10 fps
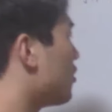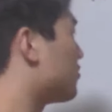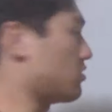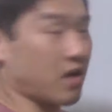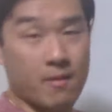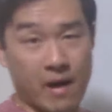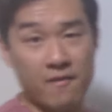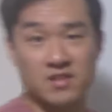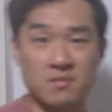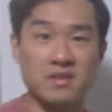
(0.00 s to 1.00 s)
So I might
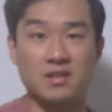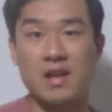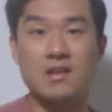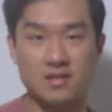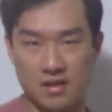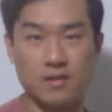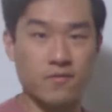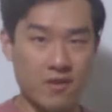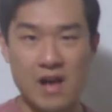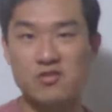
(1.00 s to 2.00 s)
have some mistakes. Like if
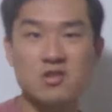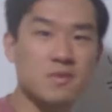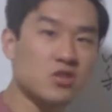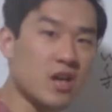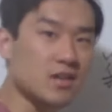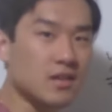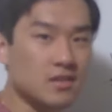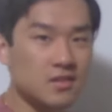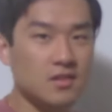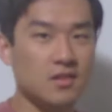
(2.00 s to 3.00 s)
you actually speak
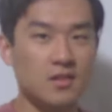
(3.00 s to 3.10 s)
Chinese,